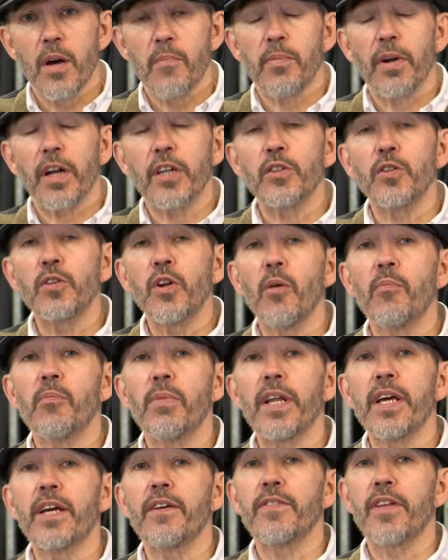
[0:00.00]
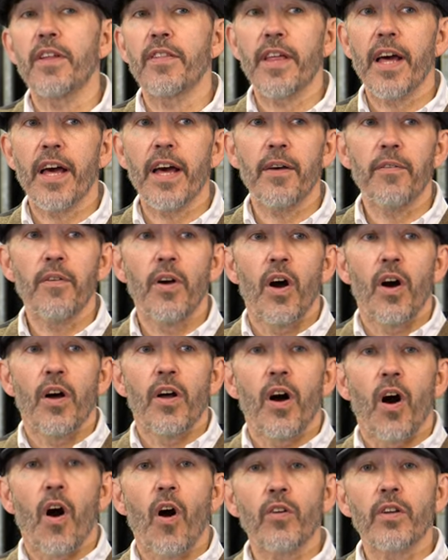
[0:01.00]
but I do not believe that their
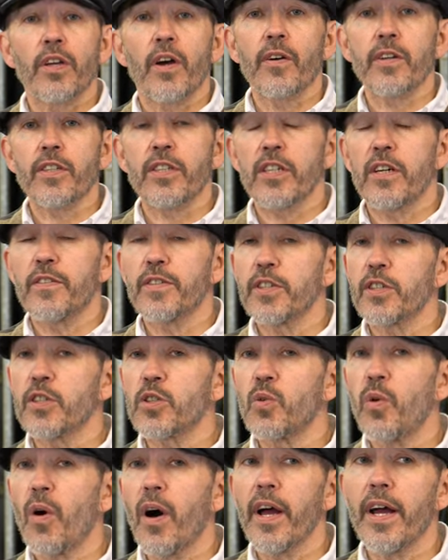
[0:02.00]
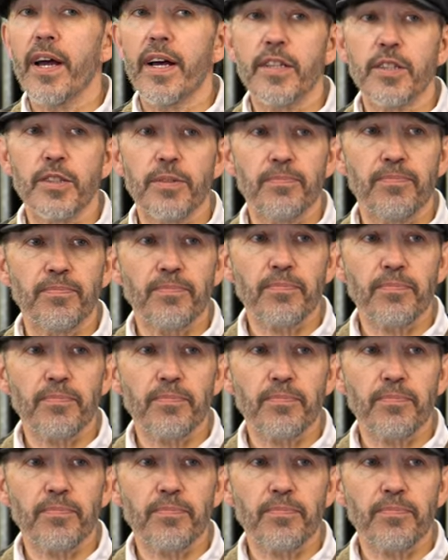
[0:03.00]
ongoing service is quite as